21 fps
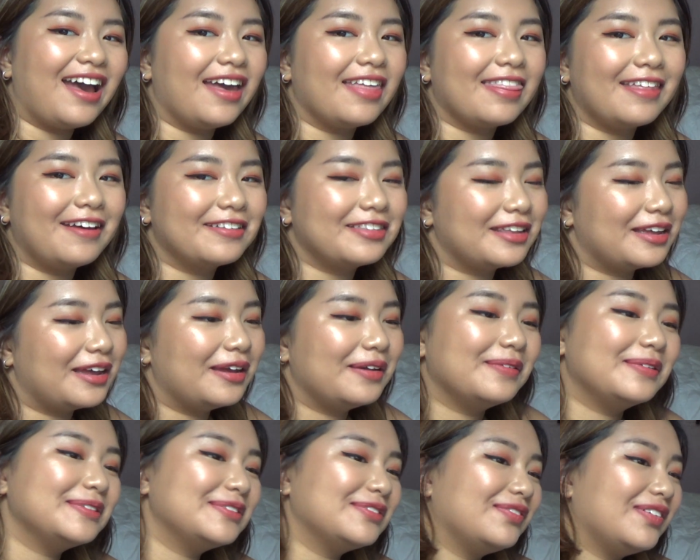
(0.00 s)
I thought that it
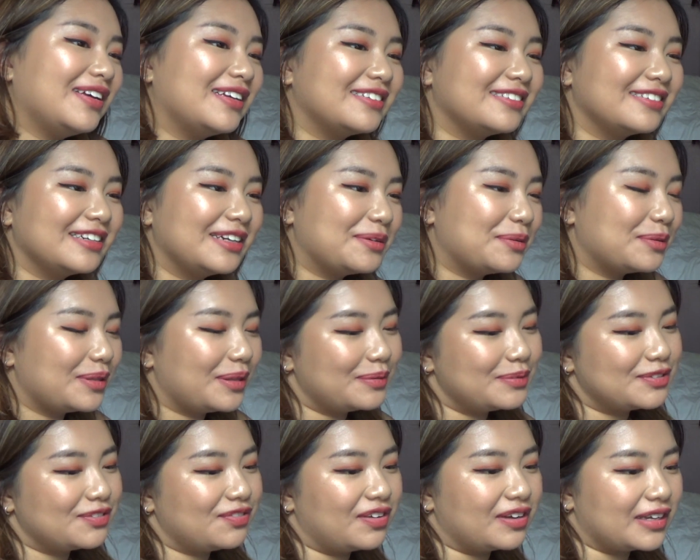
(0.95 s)
was fun. That
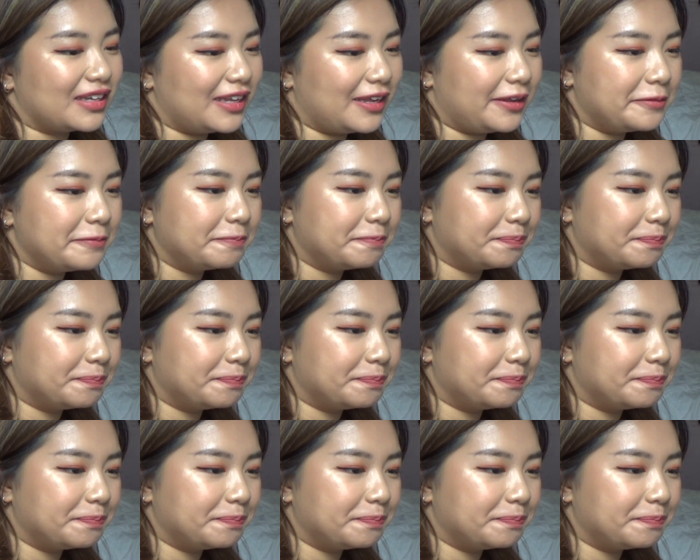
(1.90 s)
was funky.